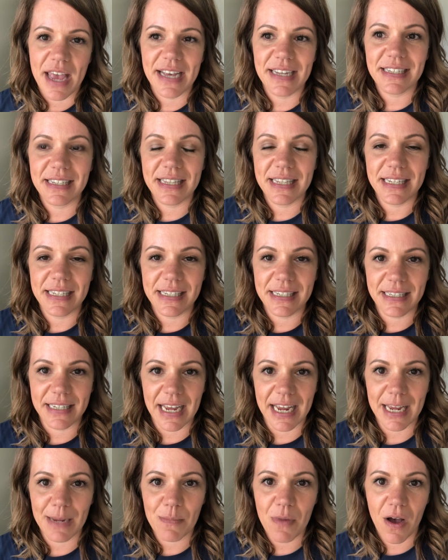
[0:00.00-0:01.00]
is the
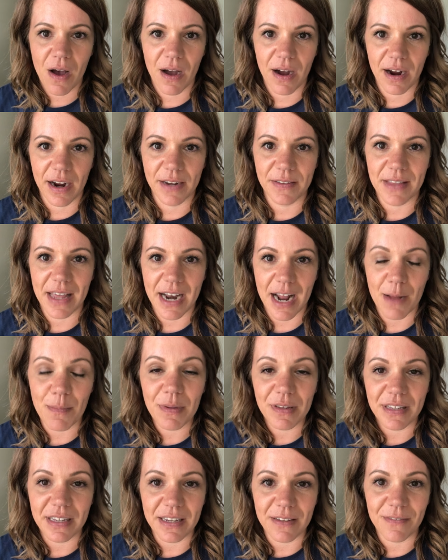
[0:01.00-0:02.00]
same heart that I
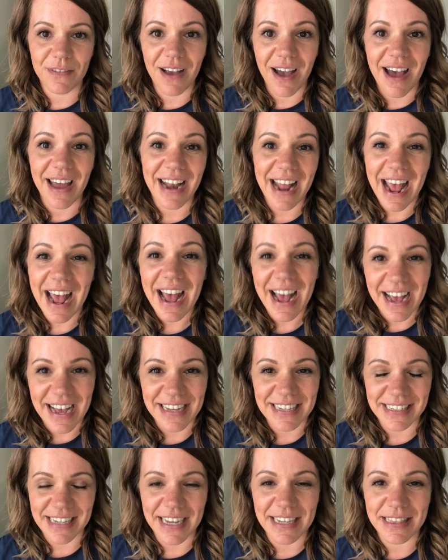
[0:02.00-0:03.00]
believe God
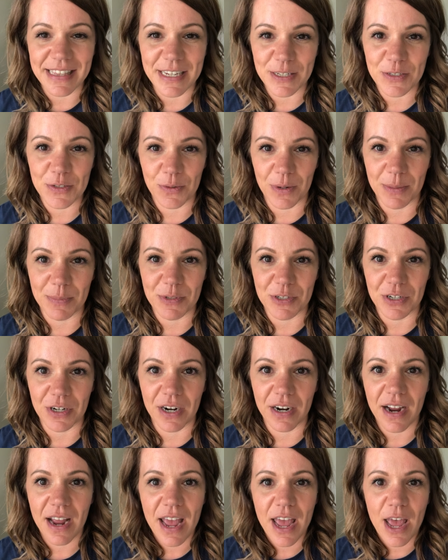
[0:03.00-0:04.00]
has in this
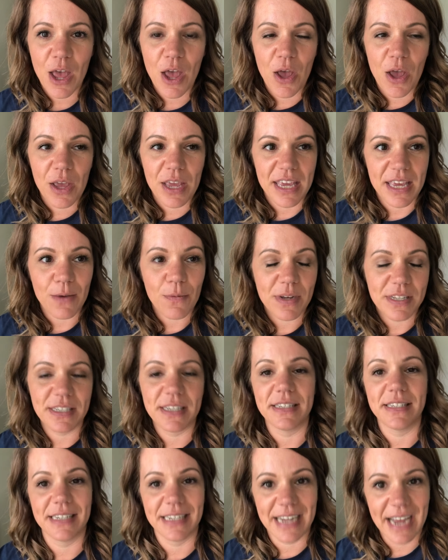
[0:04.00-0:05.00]
scripture. He
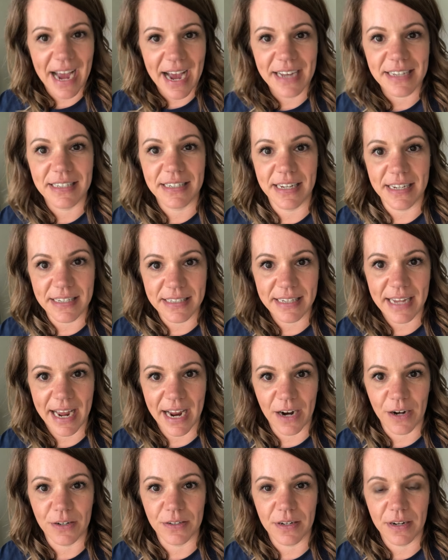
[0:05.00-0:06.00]
wants us to cast his
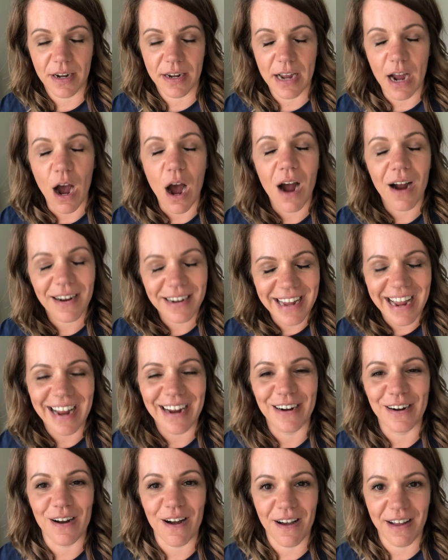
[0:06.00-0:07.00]
care our
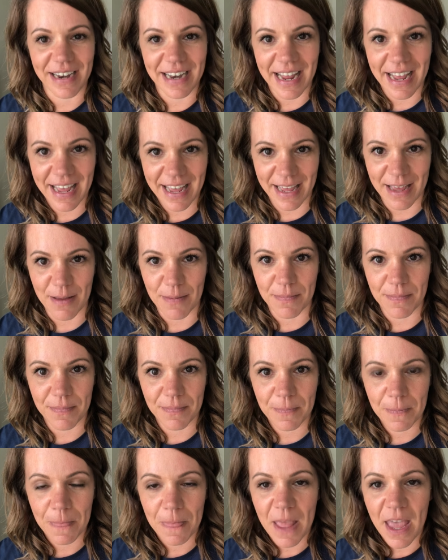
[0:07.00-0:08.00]
care on him
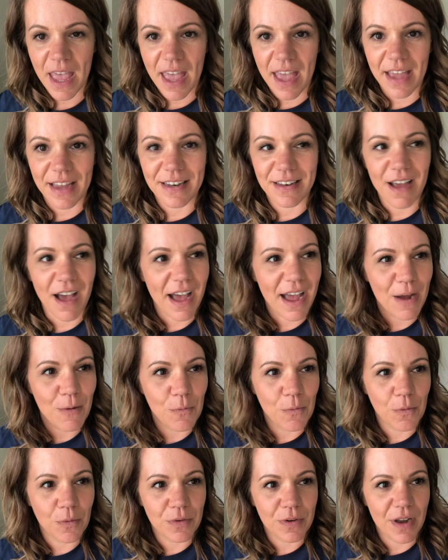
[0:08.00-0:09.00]

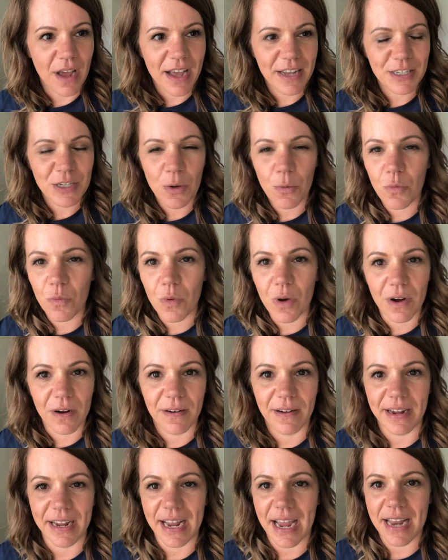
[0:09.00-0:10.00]
not not to
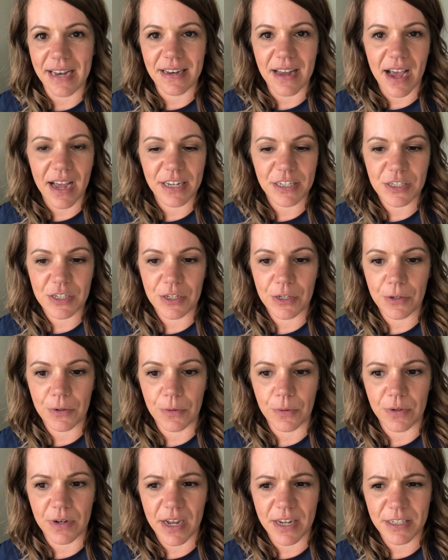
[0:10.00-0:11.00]
worry and not
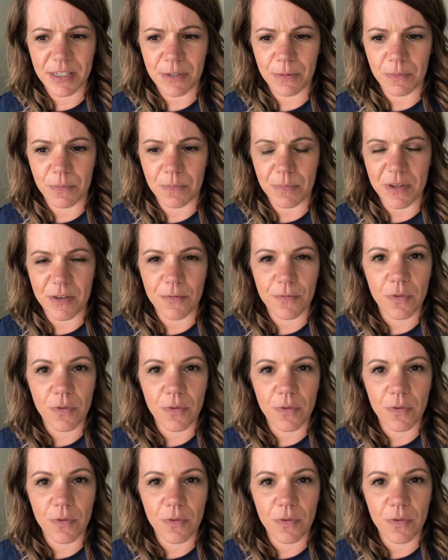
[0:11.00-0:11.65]
to not to be